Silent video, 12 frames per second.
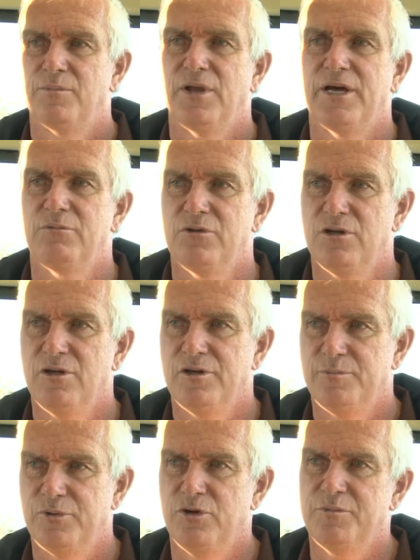played with a lot
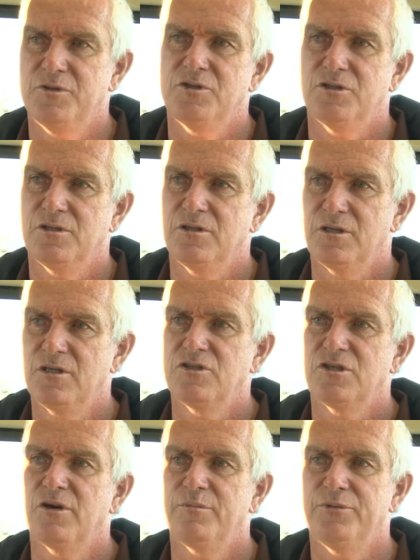of purpose, and
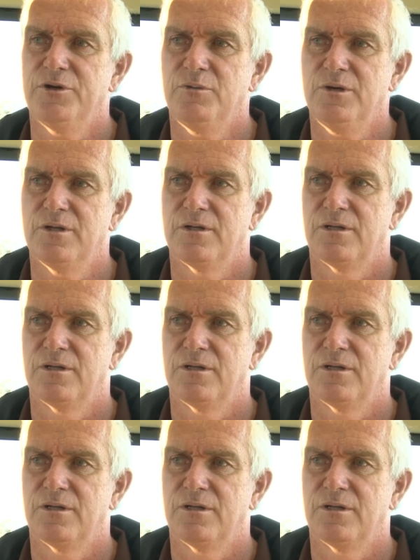he's going pretty well.